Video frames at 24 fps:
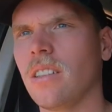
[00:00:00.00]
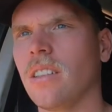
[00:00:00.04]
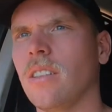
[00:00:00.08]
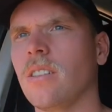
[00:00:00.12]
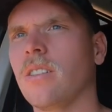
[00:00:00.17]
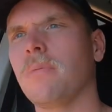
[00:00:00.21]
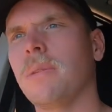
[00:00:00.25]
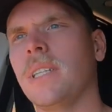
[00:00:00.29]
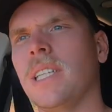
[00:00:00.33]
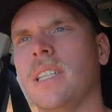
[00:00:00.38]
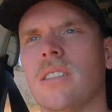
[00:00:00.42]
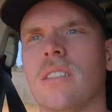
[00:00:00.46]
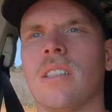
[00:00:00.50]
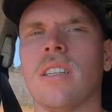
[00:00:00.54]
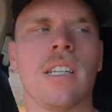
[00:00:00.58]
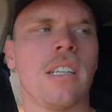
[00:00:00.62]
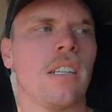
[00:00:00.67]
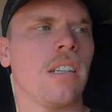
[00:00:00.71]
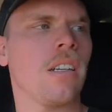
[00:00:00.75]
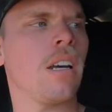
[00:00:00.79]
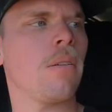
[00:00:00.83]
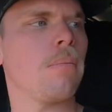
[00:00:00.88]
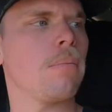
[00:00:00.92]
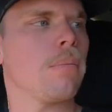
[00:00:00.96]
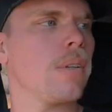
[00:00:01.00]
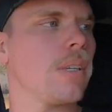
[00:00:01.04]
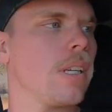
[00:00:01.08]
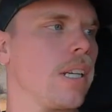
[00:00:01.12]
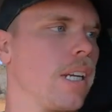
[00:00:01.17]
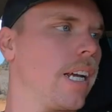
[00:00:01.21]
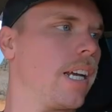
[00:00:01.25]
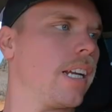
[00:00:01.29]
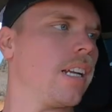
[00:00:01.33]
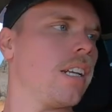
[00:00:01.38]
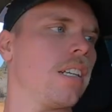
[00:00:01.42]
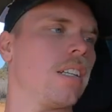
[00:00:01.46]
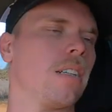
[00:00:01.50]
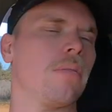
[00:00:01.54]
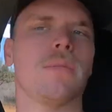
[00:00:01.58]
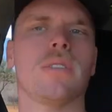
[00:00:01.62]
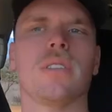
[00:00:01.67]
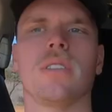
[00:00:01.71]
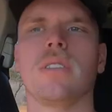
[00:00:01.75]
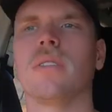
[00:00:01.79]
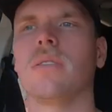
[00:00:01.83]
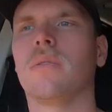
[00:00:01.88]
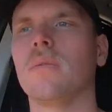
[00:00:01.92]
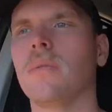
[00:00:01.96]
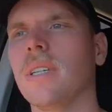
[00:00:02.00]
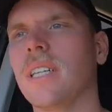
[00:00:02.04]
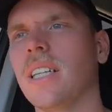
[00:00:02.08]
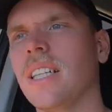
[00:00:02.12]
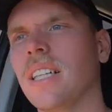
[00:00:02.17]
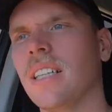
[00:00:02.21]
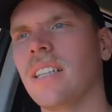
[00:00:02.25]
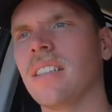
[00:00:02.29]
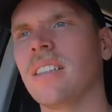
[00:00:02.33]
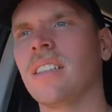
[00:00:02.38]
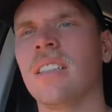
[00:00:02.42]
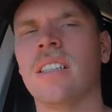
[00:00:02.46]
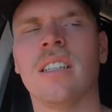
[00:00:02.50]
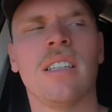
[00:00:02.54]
a little bit, so I ended up heading up to